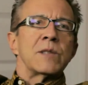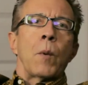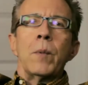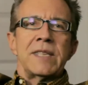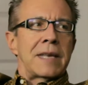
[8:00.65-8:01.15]
us
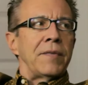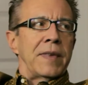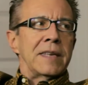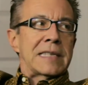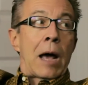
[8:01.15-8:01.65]
when we said
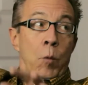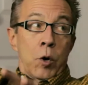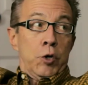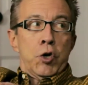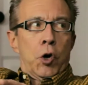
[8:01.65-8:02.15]
things that
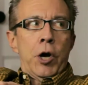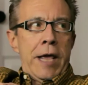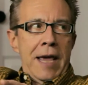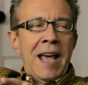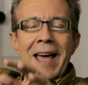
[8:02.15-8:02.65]
were
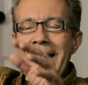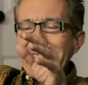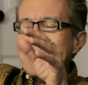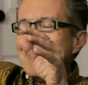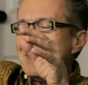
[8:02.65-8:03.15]
dirty.
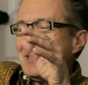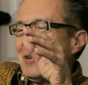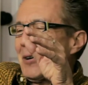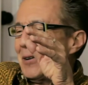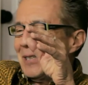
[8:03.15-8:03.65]
And this
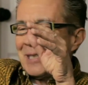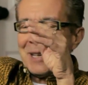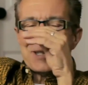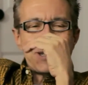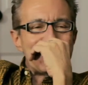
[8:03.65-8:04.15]
girl
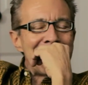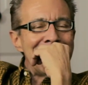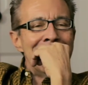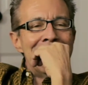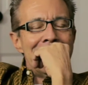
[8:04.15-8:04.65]
says to
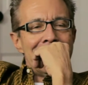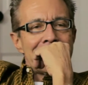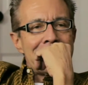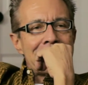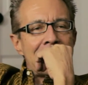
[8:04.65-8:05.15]
me,
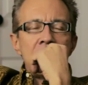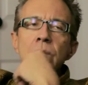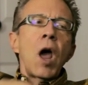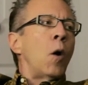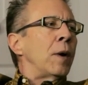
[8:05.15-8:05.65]
she said,
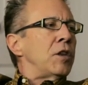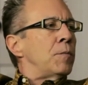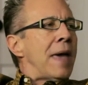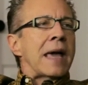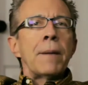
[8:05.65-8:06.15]
when you
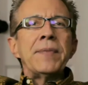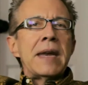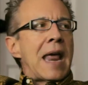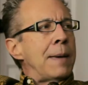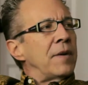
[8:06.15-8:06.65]
make up the
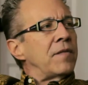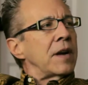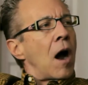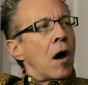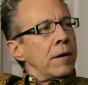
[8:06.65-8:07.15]
name of
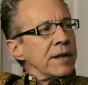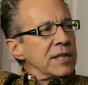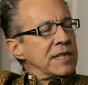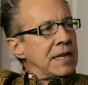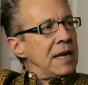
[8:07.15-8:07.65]
an
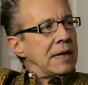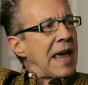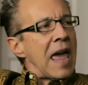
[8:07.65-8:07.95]
artist, it